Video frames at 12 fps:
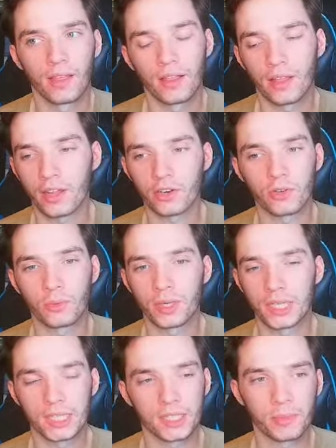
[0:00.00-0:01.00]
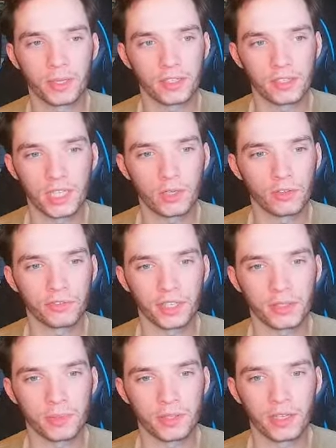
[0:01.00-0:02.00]
I don't know what it is about the sequel
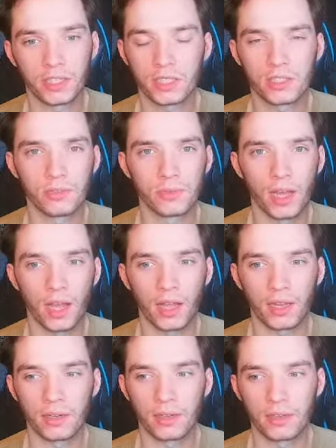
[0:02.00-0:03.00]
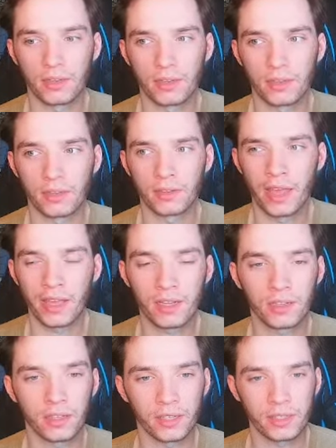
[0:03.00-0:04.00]
fights, but they just do not. They
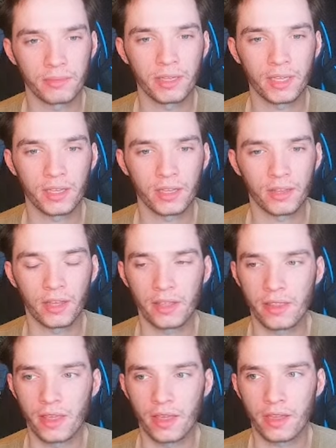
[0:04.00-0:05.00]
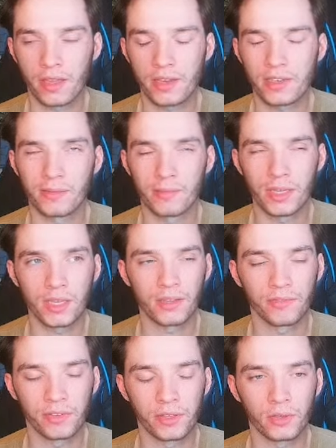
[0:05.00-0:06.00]
click to me. They they to me
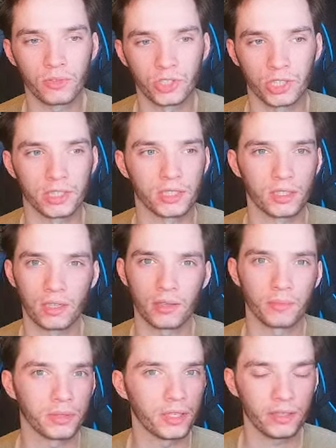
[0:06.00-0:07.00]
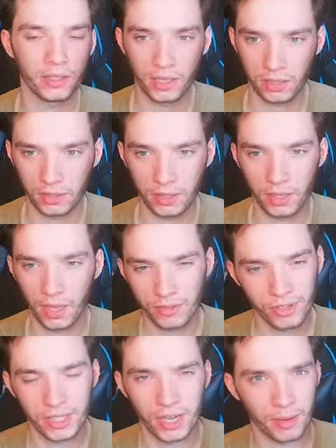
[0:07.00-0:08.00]
feel just completely clunky
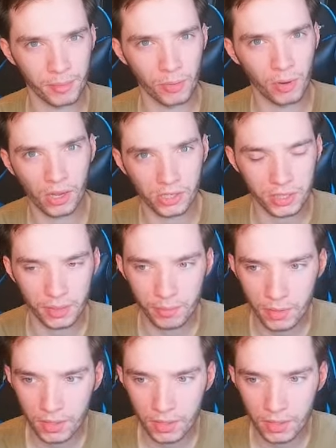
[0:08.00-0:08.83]
every time I watch them.